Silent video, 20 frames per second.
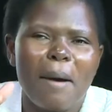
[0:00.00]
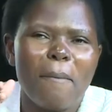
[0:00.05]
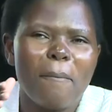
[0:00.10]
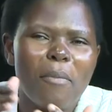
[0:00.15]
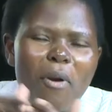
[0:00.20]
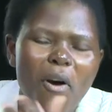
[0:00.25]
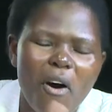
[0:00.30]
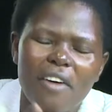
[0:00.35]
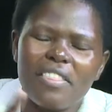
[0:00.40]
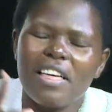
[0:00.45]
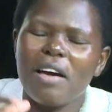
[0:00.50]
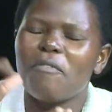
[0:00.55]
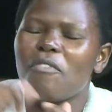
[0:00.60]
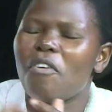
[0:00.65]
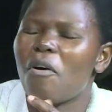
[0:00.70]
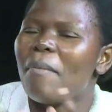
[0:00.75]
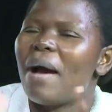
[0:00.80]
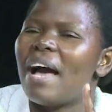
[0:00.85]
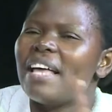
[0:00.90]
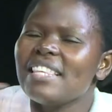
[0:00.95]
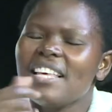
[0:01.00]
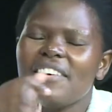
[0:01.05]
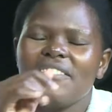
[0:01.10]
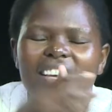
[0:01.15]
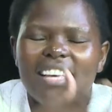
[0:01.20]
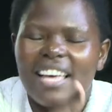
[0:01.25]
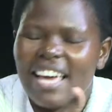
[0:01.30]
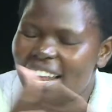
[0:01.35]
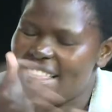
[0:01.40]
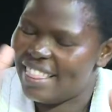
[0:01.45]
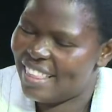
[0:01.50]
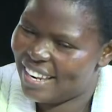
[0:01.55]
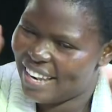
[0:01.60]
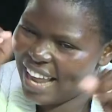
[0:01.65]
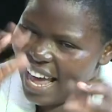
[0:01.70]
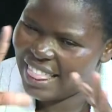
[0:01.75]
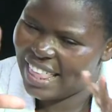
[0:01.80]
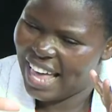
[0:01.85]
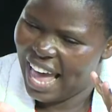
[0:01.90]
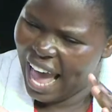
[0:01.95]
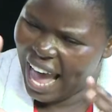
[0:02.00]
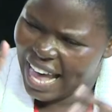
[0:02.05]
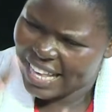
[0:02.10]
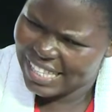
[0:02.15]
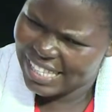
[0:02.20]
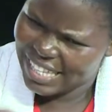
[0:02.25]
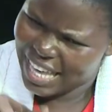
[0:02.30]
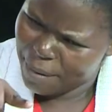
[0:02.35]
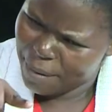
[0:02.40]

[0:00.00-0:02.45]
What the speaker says: Accept that, right? It